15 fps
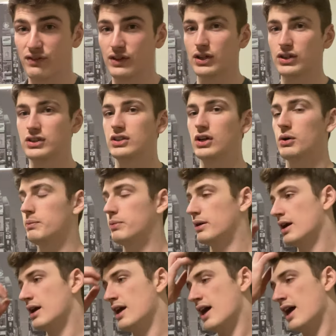loaded up.
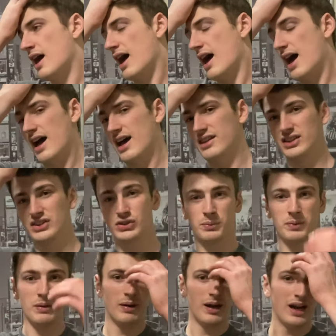This will
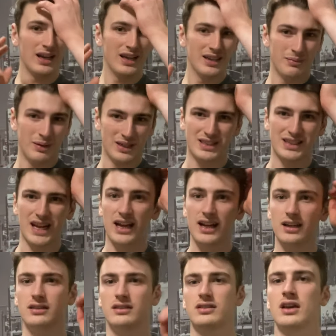be my
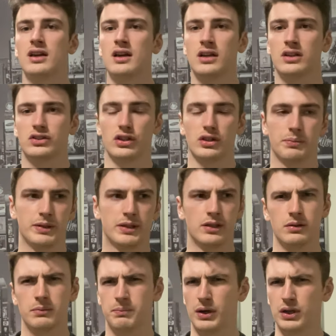second, so the
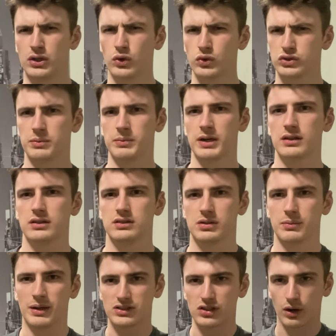penultimate to
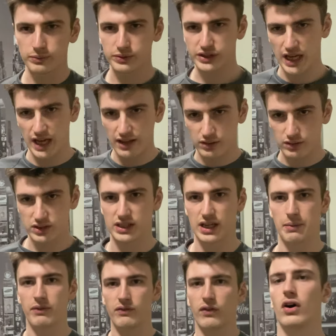my top set,
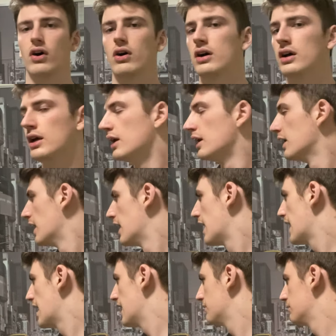set 4.
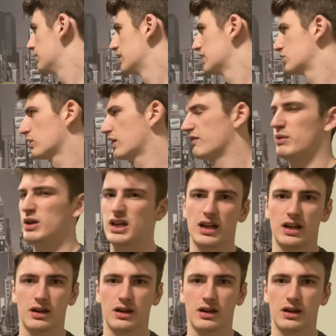This will give me